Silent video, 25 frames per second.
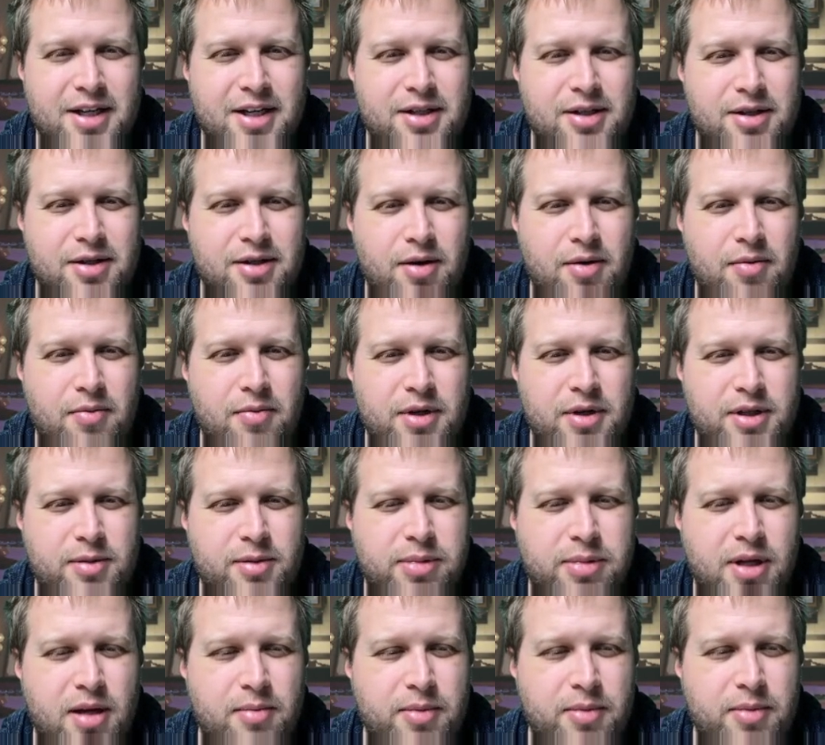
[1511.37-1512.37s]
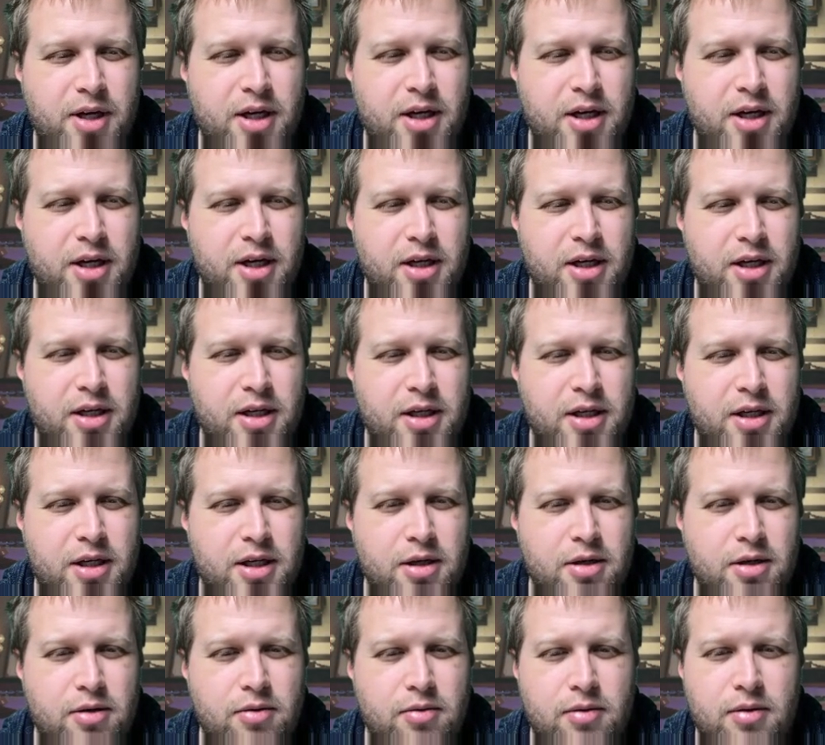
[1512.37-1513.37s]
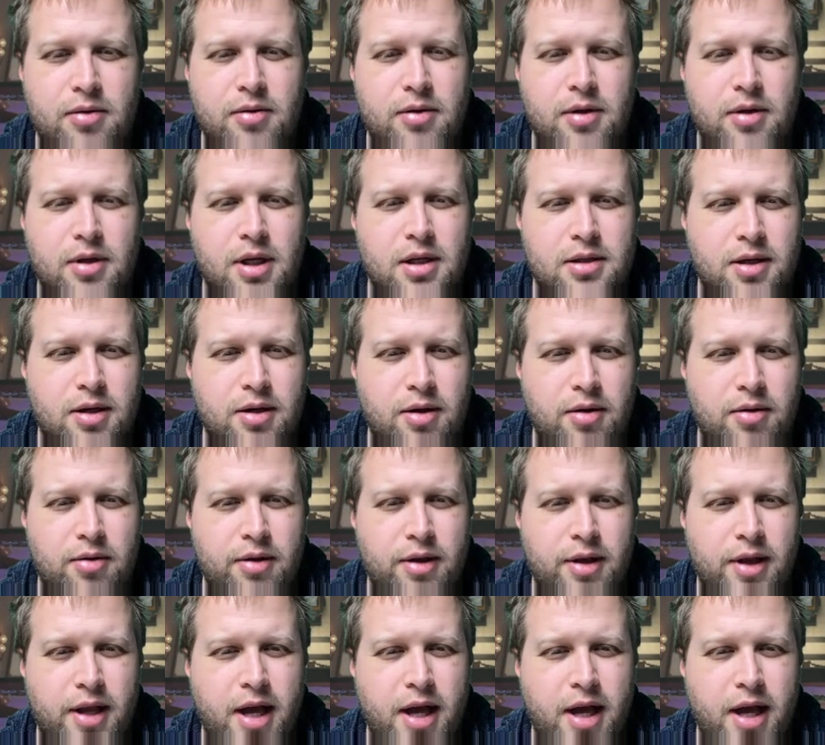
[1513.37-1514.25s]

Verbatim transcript: So what's Plum gonna do? Go to the